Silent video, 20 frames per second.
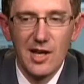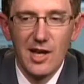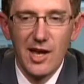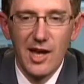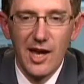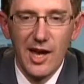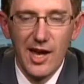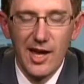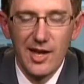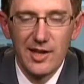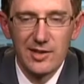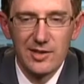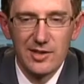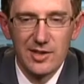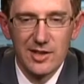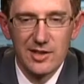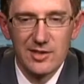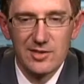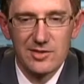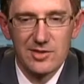And
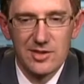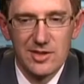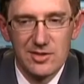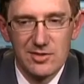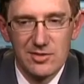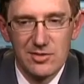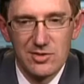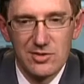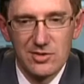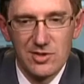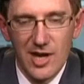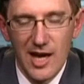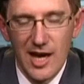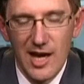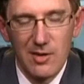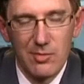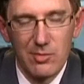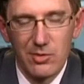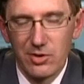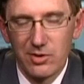it's, it's just the
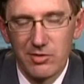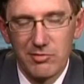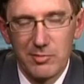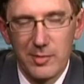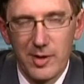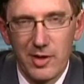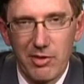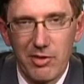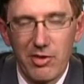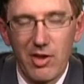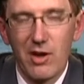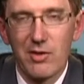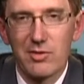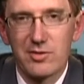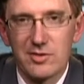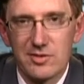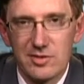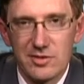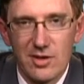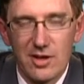hard work of about
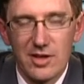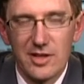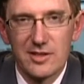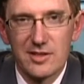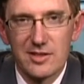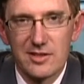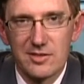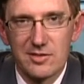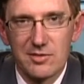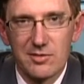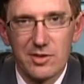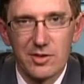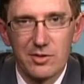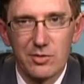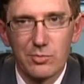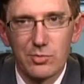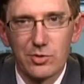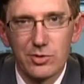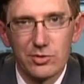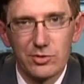1,000 scientists around
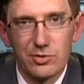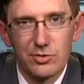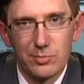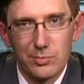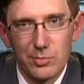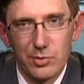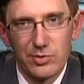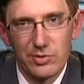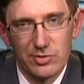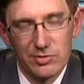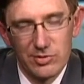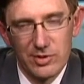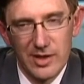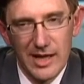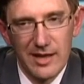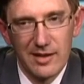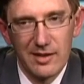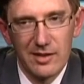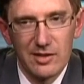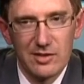the world to put
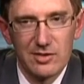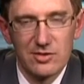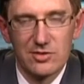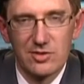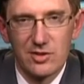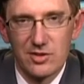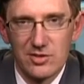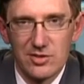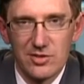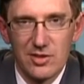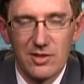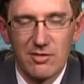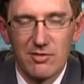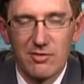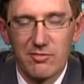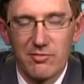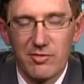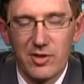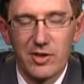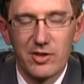together such a
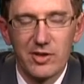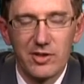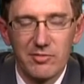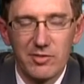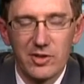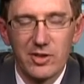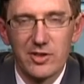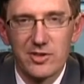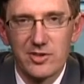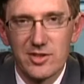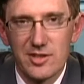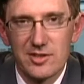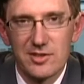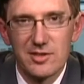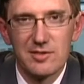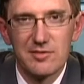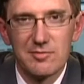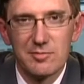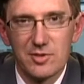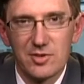very, very
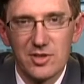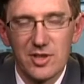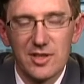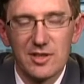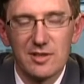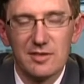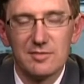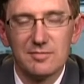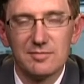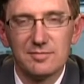sensitive machine.